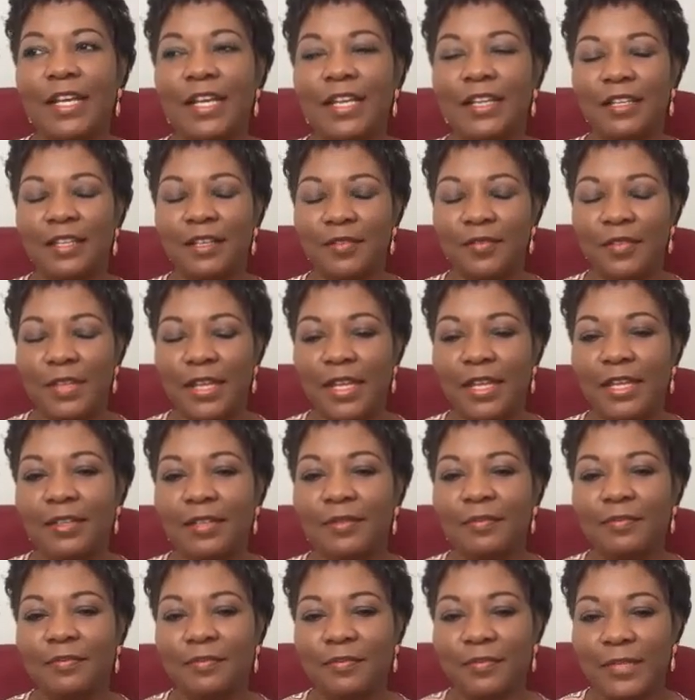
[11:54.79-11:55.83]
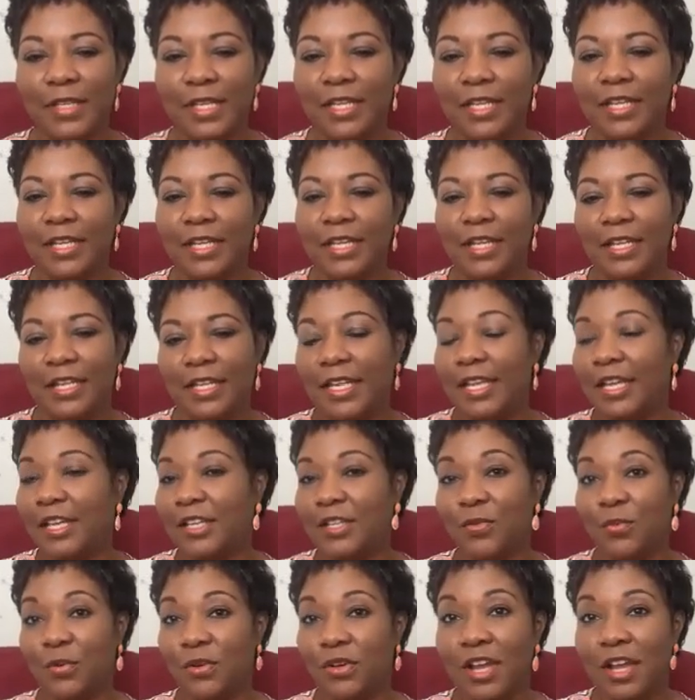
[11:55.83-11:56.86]
I love that. Yeah,
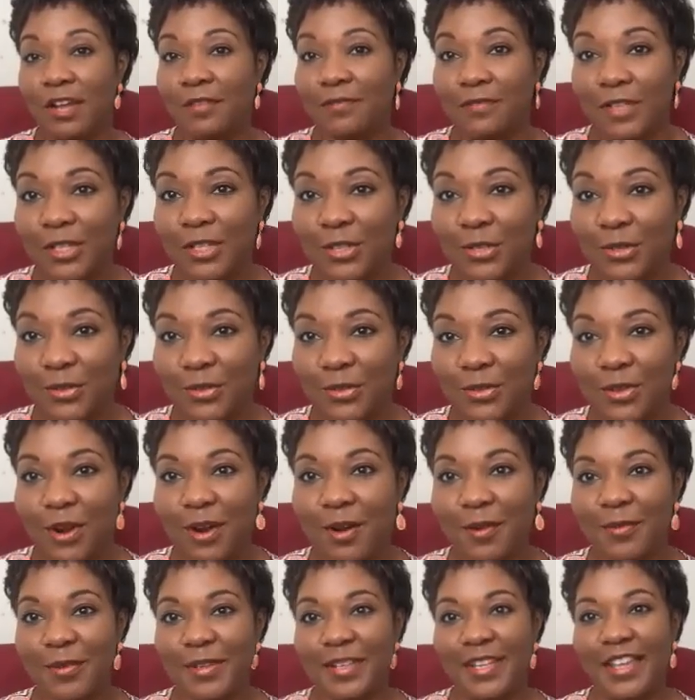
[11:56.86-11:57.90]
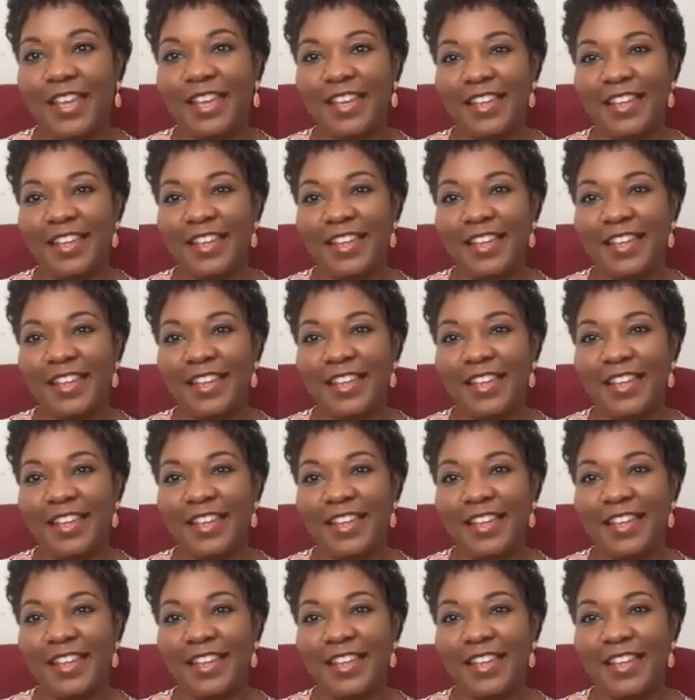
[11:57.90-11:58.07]
because we're not fixers, are we?